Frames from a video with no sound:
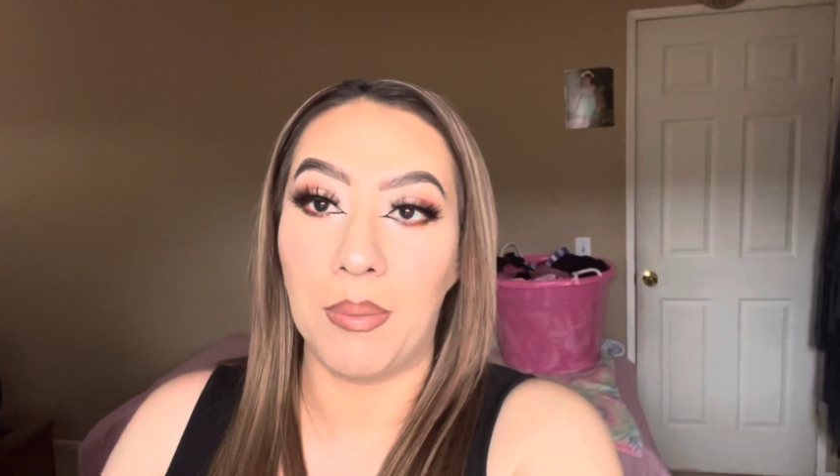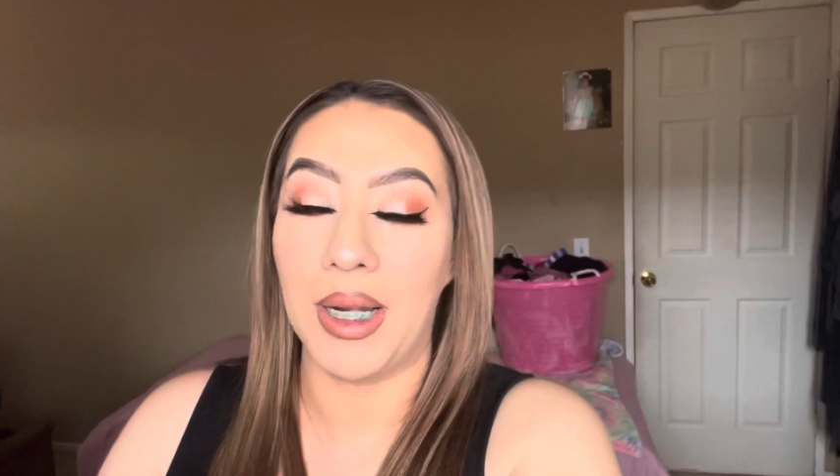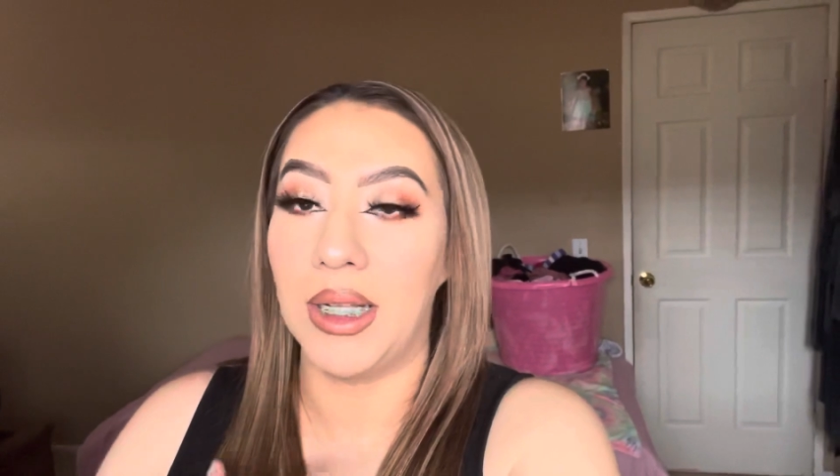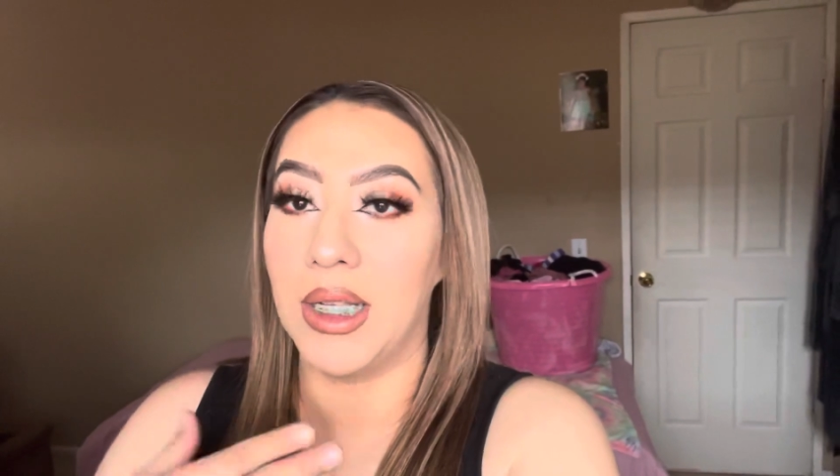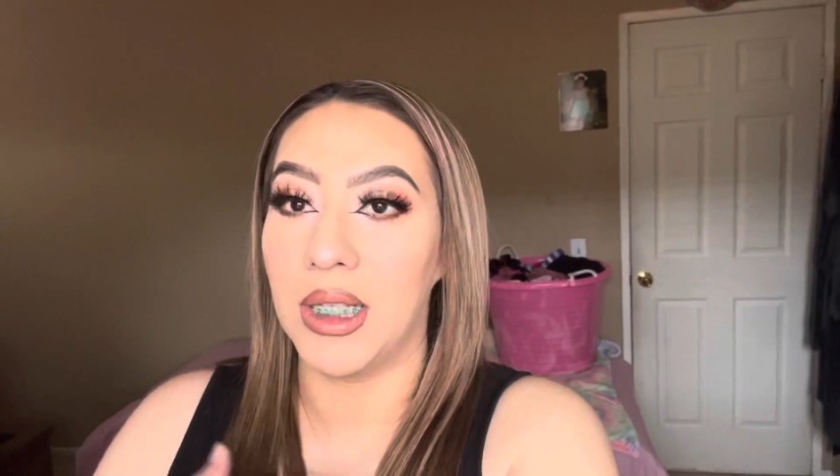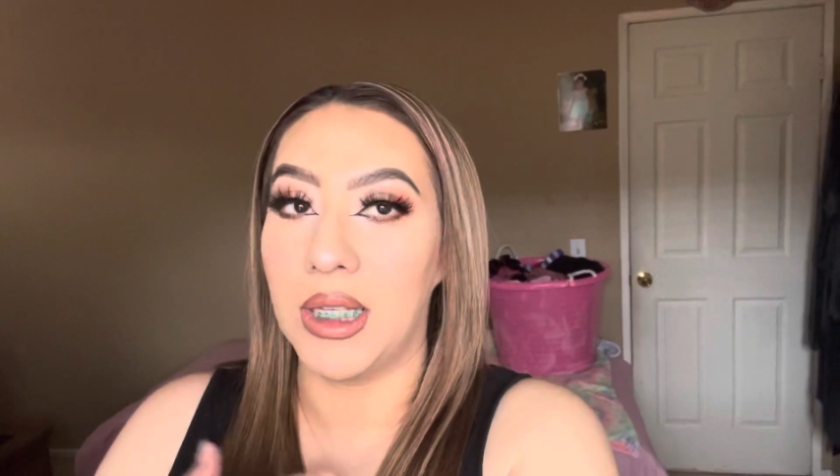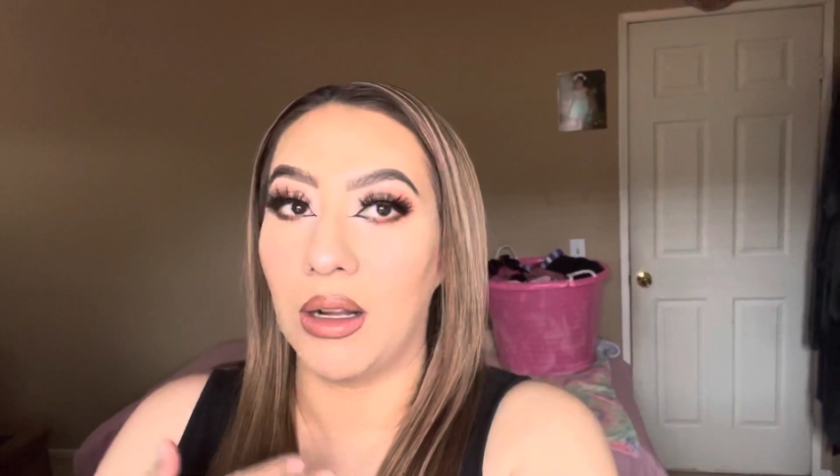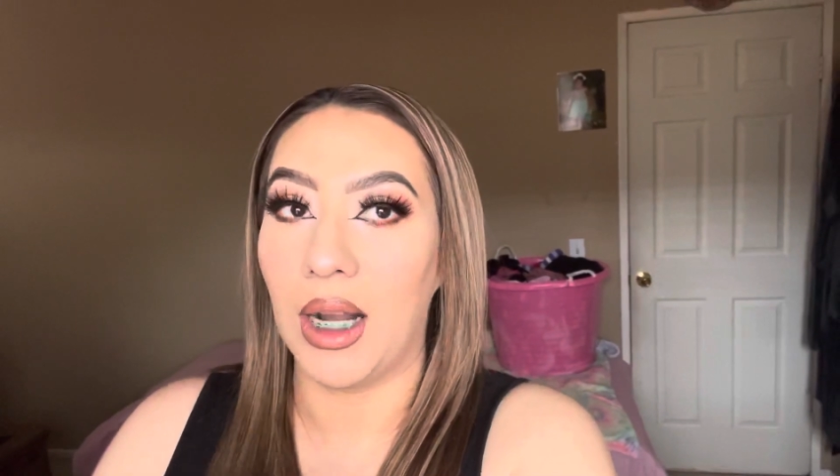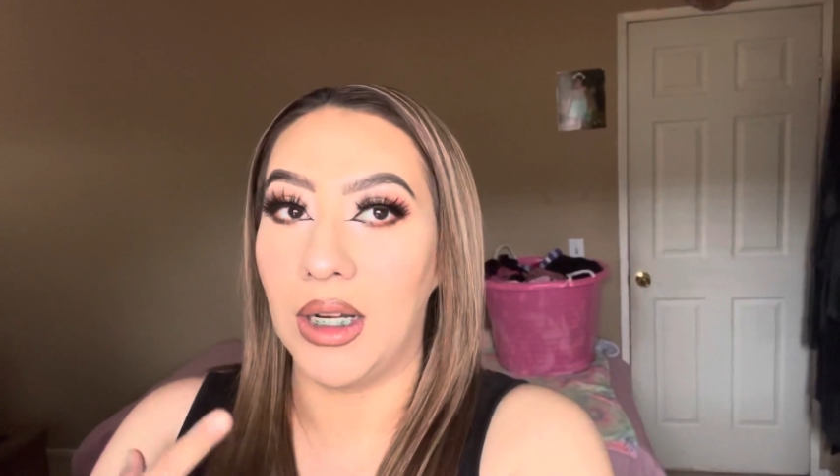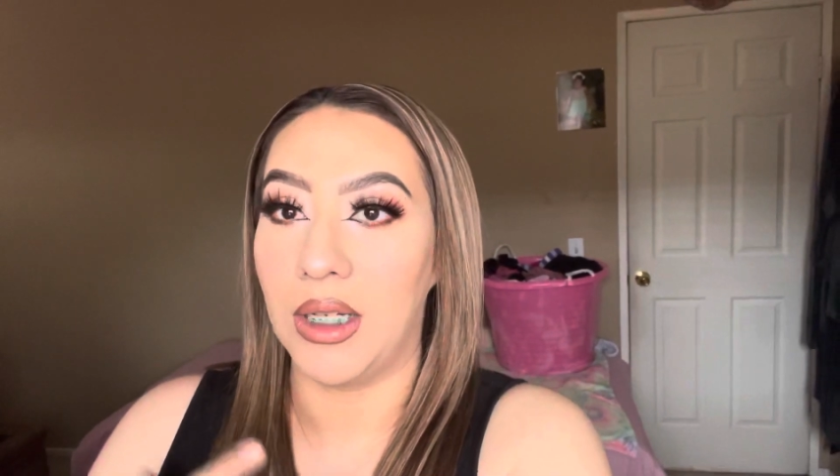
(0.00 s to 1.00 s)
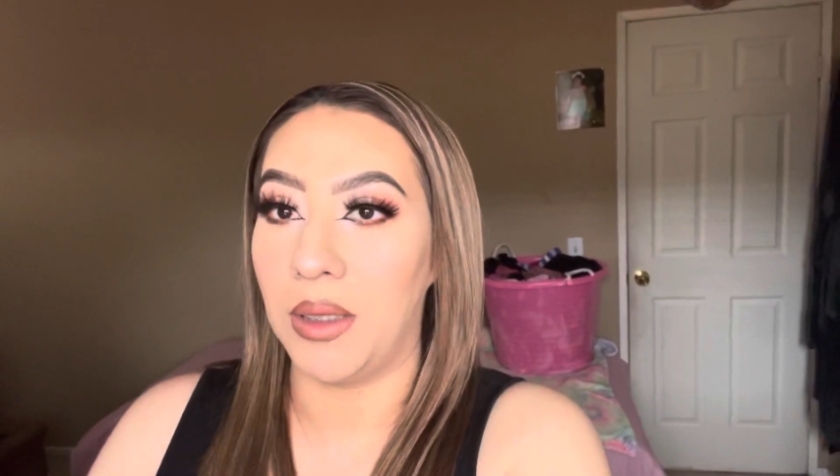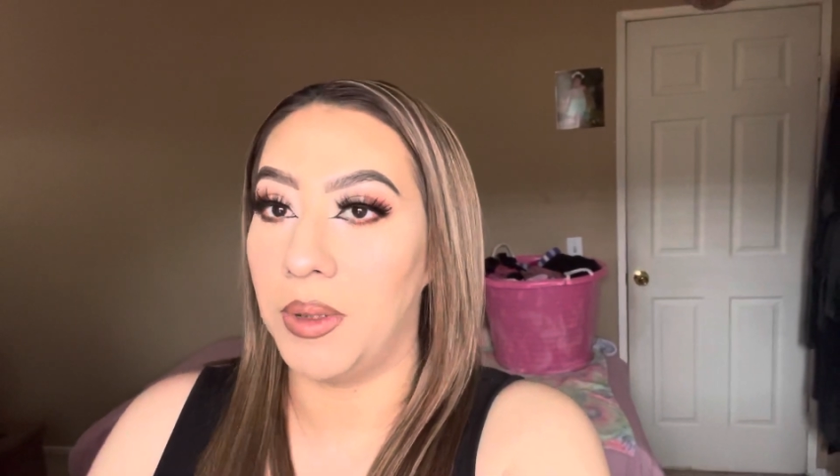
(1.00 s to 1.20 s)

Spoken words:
but it does sound kind of deep